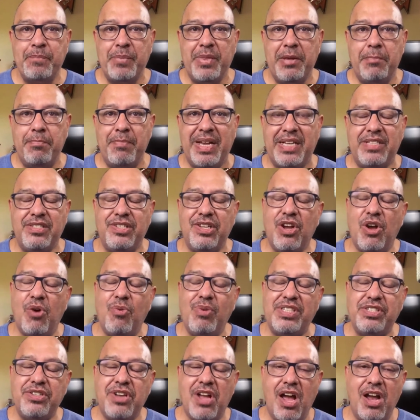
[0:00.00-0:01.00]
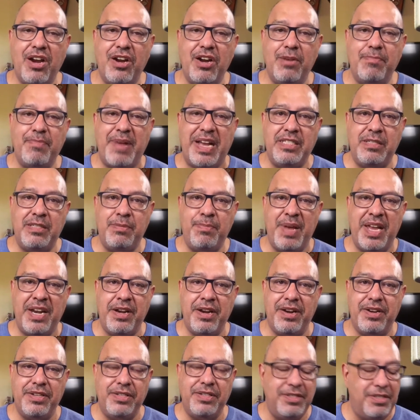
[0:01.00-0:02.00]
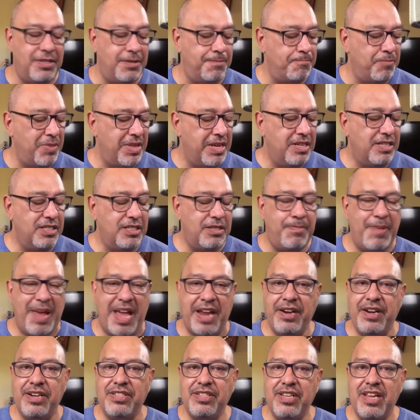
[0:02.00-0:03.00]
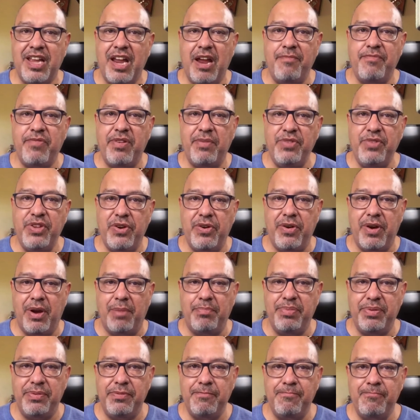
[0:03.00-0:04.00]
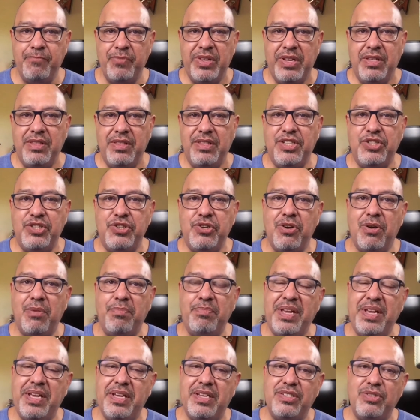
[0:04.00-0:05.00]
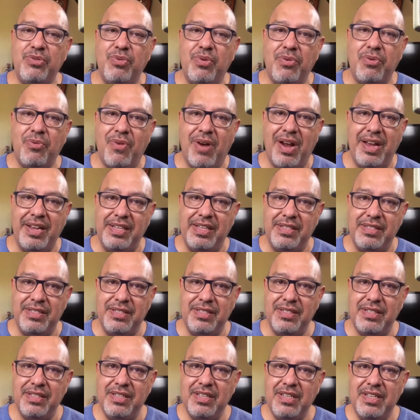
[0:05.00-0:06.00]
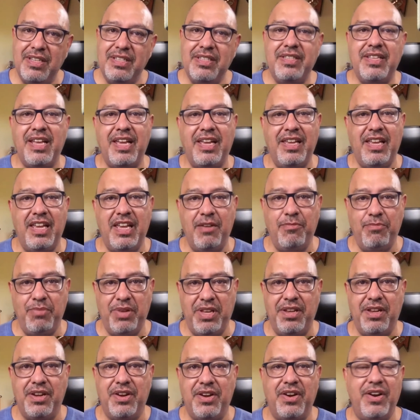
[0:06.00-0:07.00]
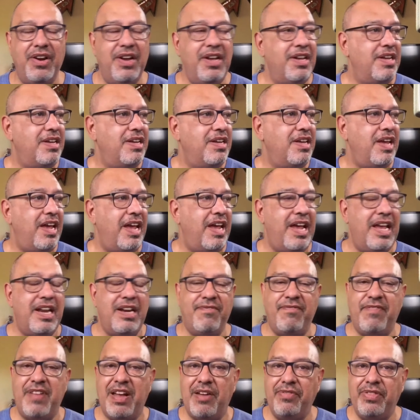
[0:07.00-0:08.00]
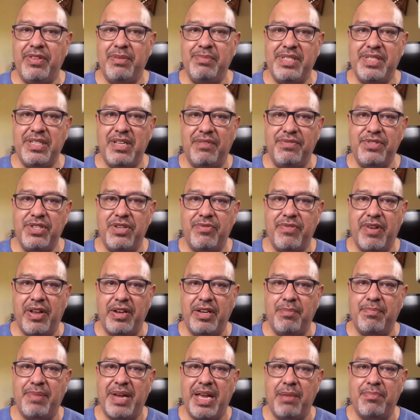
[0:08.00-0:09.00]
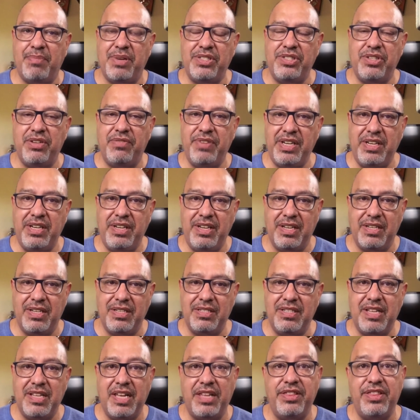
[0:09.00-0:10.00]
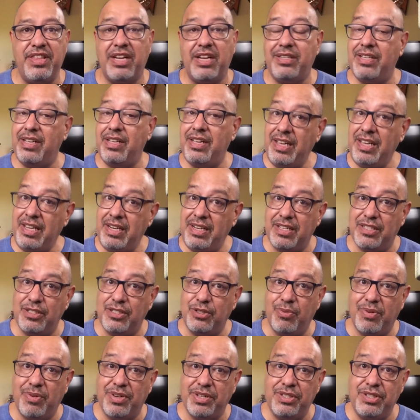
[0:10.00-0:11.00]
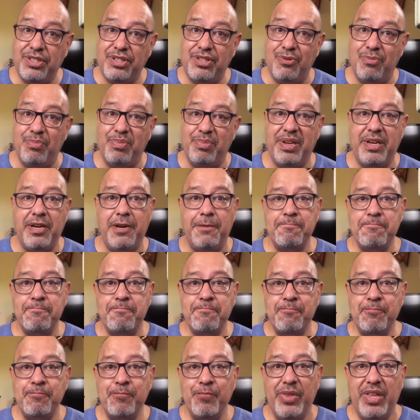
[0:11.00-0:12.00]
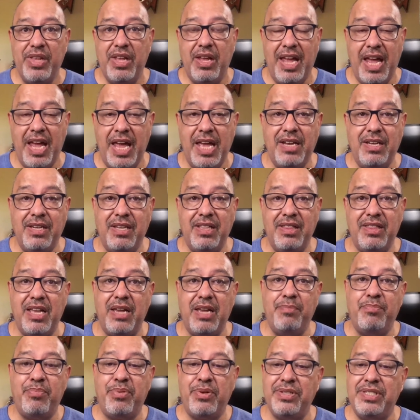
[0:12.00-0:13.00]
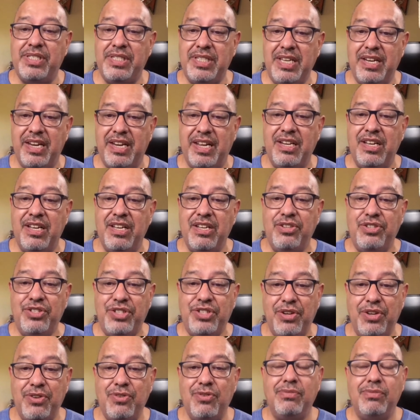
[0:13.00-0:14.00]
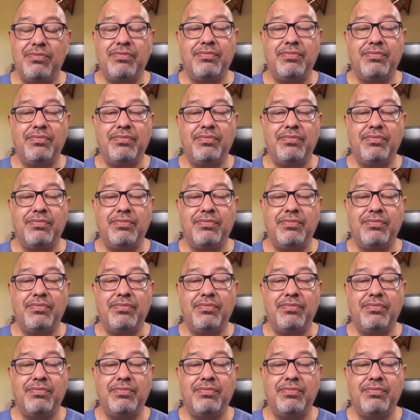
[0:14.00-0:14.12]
Mexico was conquered by Spaniards. Spaniards came from Europe. These Europeans were white. They came here and found themselves surrounded by a bunch of Indians. They thought the Indians were stupid, and they proceeded to